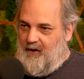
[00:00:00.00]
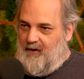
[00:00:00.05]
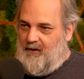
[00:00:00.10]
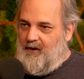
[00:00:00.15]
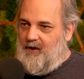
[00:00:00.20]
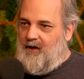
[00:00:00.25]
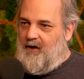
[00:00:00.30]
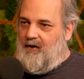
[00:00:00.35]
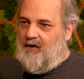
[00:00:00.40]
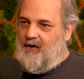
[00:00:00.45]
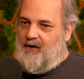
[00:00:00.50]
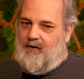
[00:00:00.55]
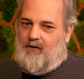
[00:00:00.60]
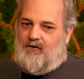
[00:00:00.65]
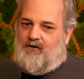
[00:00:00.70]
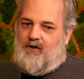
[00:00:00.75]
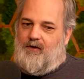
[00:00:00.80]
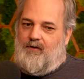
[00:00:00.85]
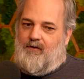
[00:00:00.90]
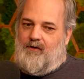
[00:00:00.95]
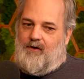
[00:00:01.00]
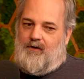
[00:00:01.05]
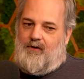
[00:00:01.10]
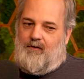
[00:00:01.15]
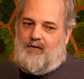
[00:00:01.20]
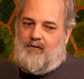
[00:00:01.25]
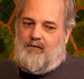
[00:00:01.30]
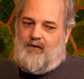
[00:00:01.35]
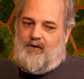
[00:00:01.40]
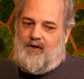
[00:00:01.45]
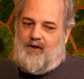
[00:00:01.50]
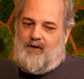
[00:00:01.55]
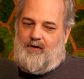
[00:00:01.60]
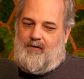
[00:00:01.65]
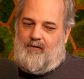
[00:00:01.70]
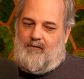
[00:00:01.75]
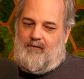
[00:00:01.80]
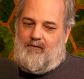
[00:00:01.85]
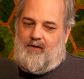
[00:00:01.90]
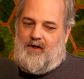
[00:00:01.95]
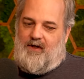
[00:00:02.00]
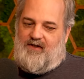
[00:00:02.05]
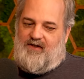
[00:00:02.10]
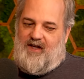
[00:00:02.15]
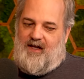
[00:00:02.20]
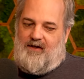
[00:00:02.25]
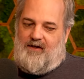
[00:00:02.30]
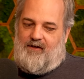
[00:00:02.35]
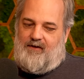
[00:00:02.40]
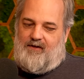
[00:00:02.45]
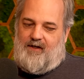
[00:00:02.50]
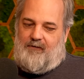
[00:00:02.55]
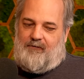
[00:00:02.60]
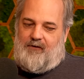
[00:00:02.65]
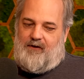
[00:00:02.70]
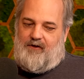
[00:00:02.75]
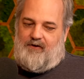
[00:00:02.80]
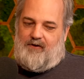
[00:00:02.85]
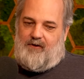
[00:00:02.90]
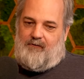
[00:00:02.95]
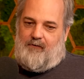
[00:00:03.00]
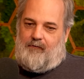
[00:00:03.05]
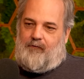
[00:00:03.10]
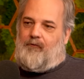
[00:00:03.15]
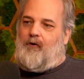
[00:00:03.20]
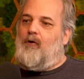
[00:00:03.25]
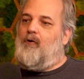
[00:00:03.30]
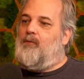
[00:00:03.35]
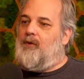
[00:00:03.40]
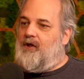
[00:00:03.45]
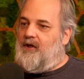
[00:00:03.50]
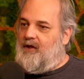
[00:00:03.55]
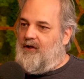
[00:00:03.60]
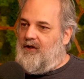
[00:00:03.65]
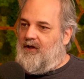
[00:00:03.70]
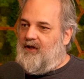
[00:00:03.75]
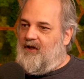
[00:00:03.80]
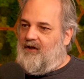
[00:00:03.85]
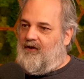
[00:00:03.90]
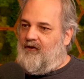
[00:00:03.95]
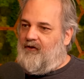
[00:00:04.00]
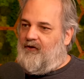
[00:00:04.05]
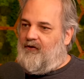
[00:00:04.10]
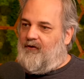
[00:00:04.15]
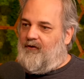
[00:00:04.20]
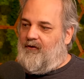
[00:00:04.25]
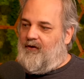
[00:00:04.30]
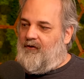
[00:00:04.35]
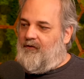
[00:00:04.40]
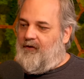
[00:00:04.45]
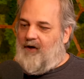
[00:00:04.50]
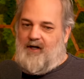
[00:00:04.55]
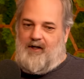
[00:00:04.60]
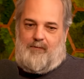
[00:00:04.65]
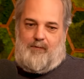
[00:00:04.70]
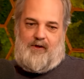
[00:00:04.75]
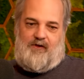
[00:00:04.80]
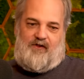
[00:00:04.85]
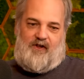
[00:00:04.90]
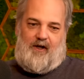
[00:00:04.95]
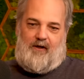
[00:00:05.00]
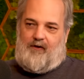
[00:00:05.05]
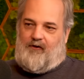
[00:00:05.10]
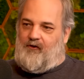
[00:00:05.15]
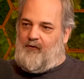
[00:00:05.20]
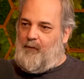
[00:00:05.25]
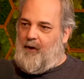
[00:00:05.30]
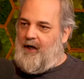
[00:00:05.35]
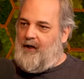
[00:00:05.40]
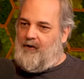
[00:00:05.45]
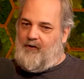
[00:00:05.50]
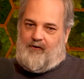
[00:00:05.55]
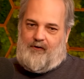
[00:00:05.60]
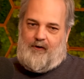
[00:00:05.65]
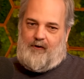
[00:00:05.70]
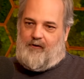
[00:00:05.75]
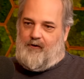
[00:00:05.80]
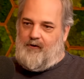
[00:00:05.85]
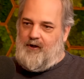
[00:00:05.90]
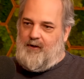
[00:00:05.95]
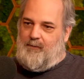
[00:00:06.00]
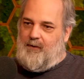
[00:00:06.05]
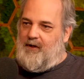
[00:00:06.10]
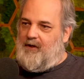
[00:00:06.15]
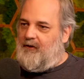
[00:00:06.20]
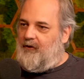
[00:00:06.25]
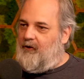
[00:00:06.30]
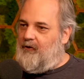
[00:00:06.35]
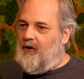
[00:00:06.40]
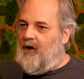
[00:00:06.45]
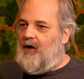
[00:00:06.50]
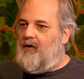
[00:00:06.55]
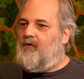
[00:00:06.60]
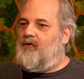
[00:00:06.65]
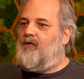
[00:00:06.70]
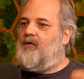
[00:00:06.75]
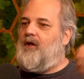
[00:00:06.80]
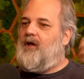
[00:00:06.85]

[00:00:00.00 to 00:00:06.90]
You know, they say the definition of a phobia is, it's fine to be scared of spiders. They're creepy and gross.